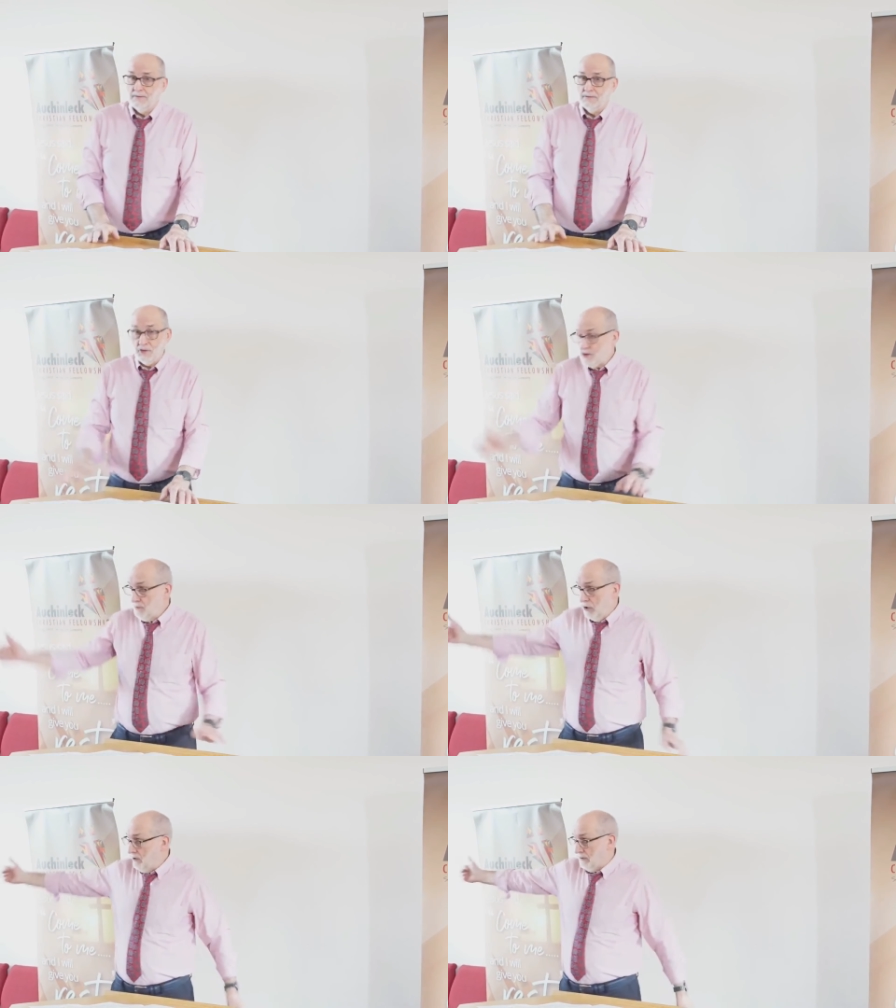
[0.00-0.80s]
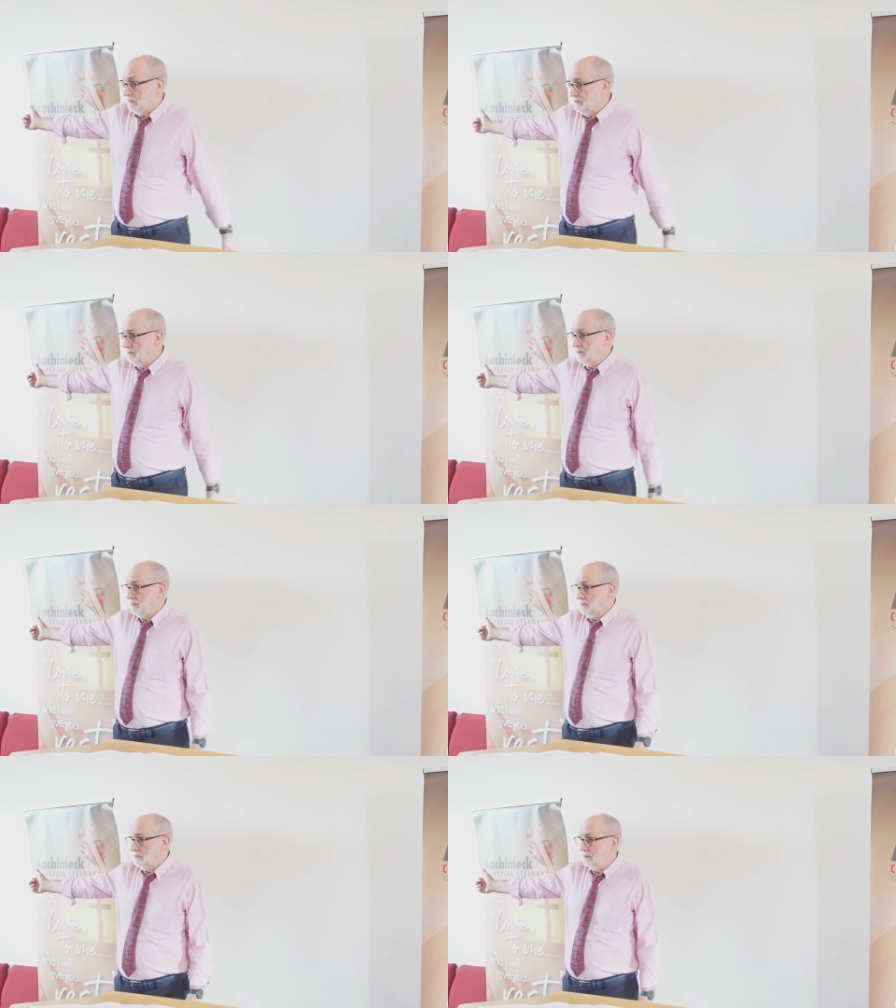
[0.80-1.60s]
Not tomorrow.
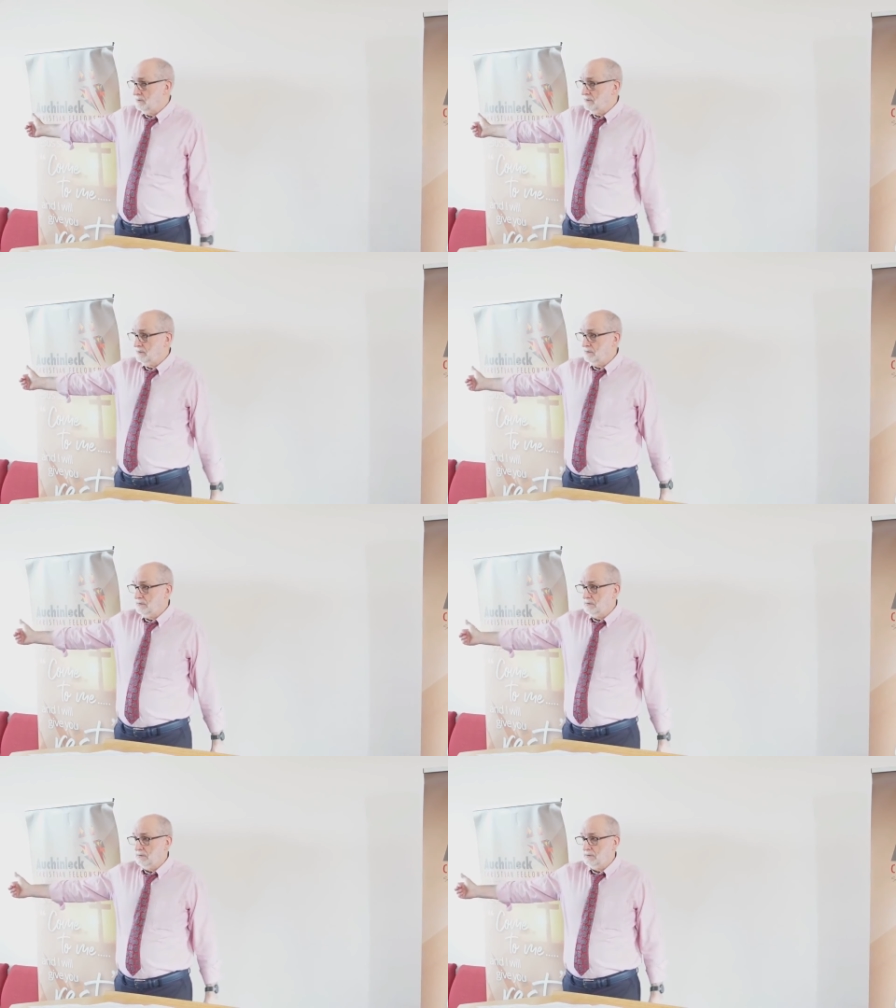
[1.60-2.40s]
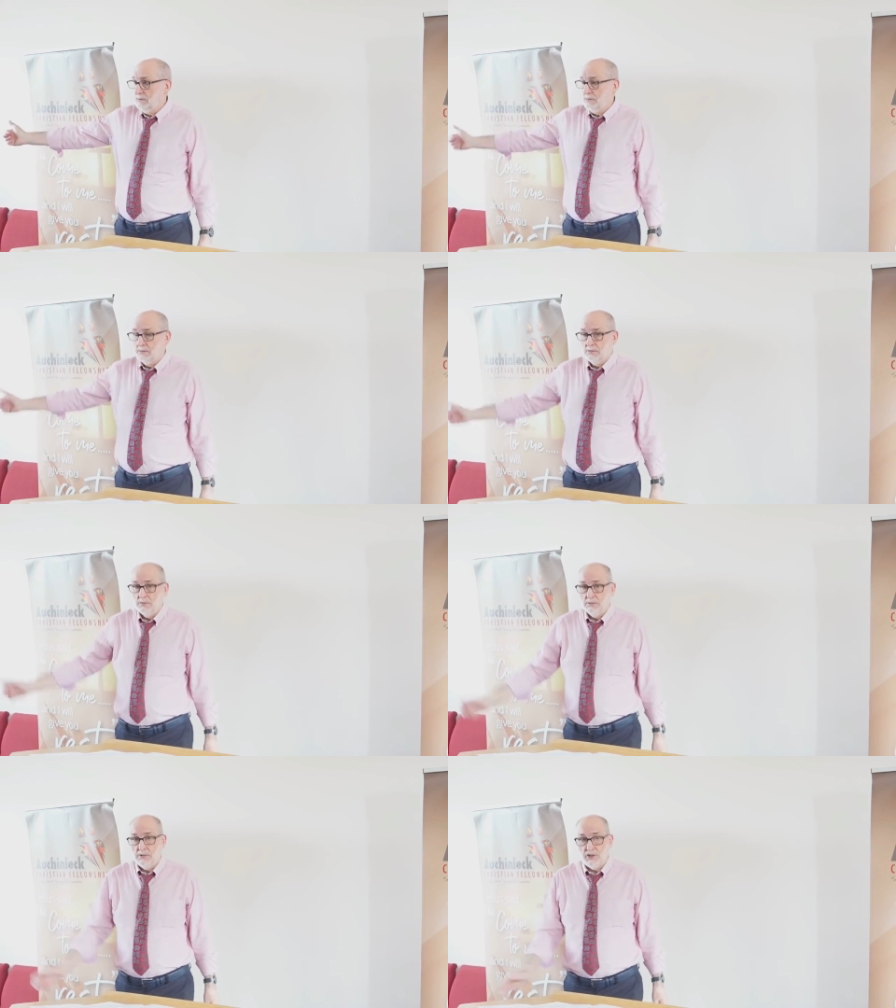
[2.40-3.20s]

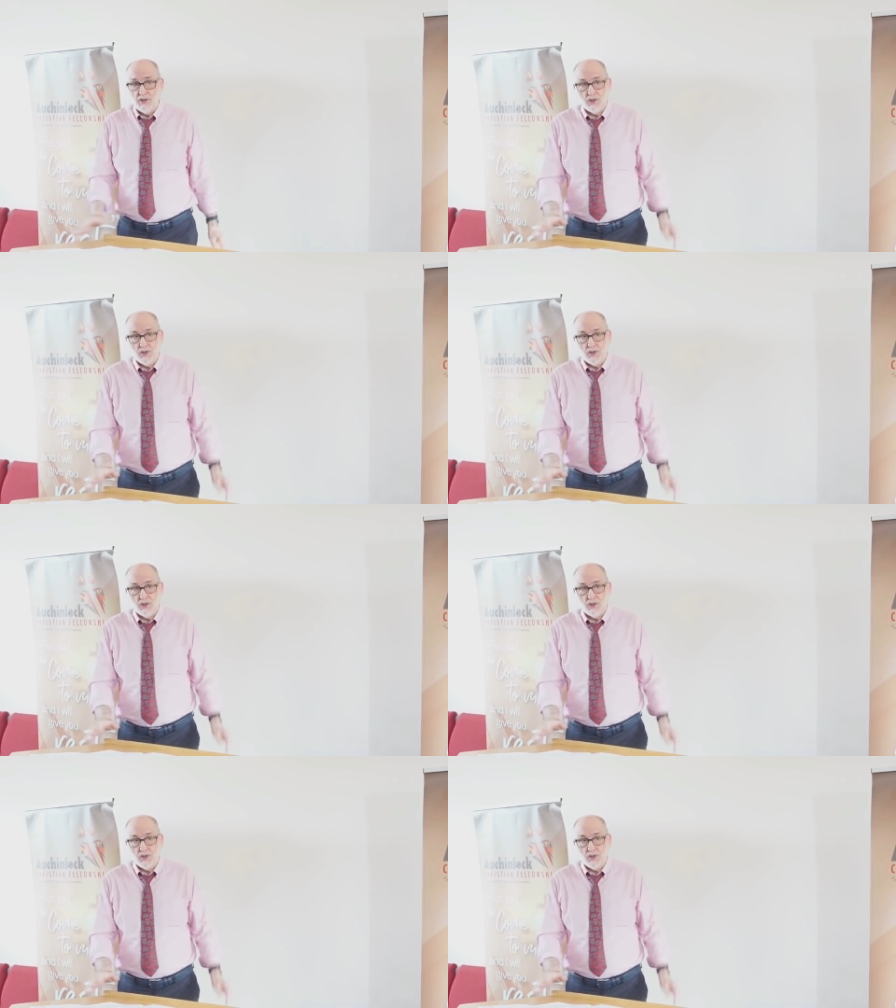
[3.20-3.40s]
He says,